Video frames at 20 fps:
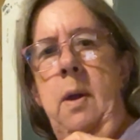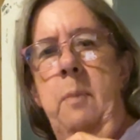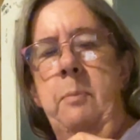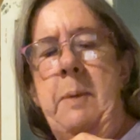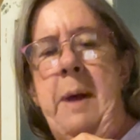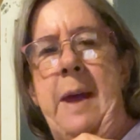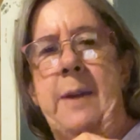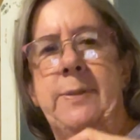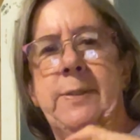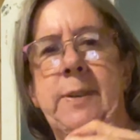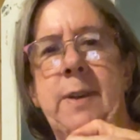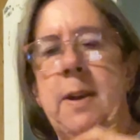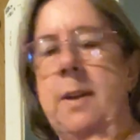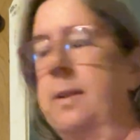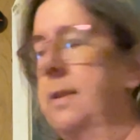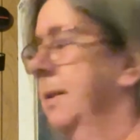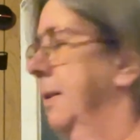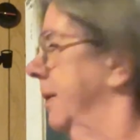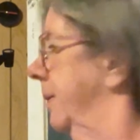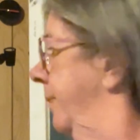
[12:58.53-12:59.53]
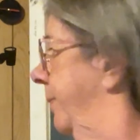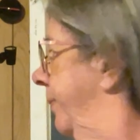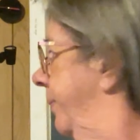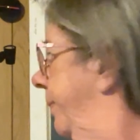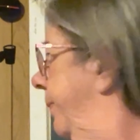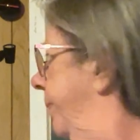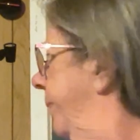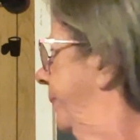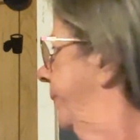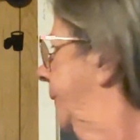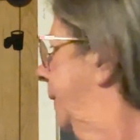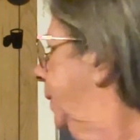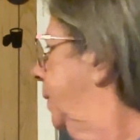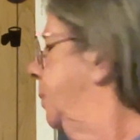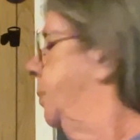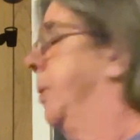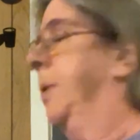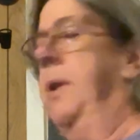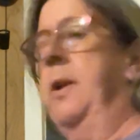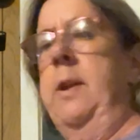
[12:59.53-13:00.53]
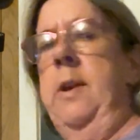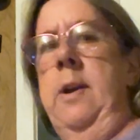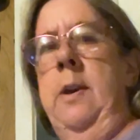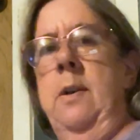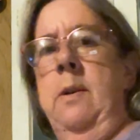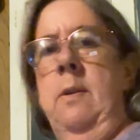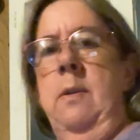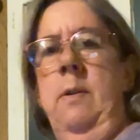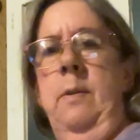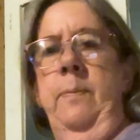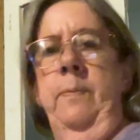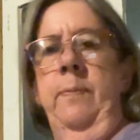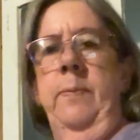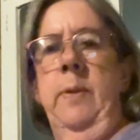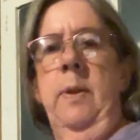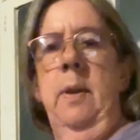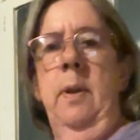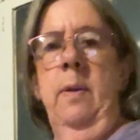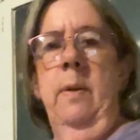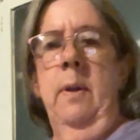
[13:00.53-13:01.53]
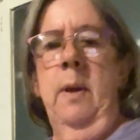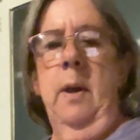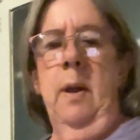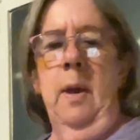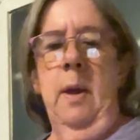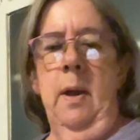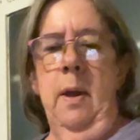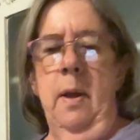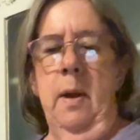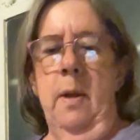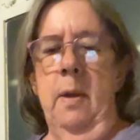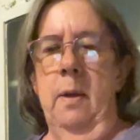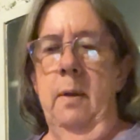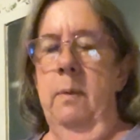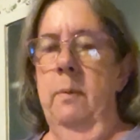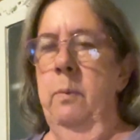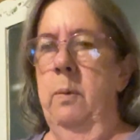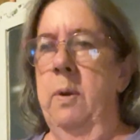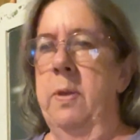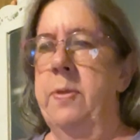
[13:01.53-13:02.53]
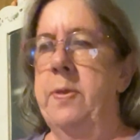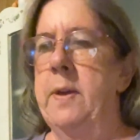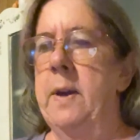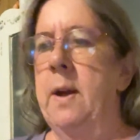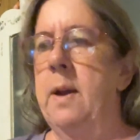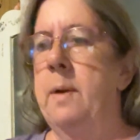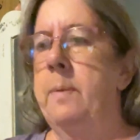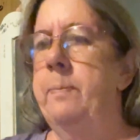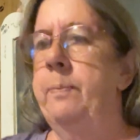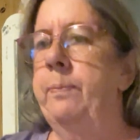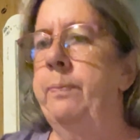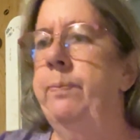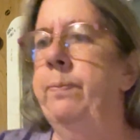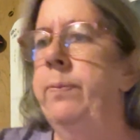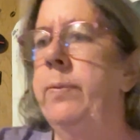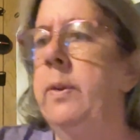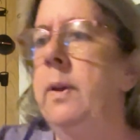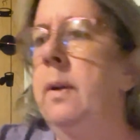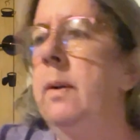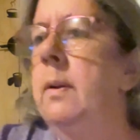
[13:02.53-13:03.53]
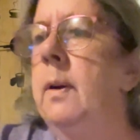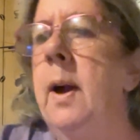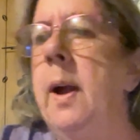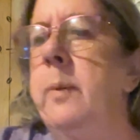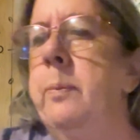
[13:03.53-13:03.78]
basket that you put in here with I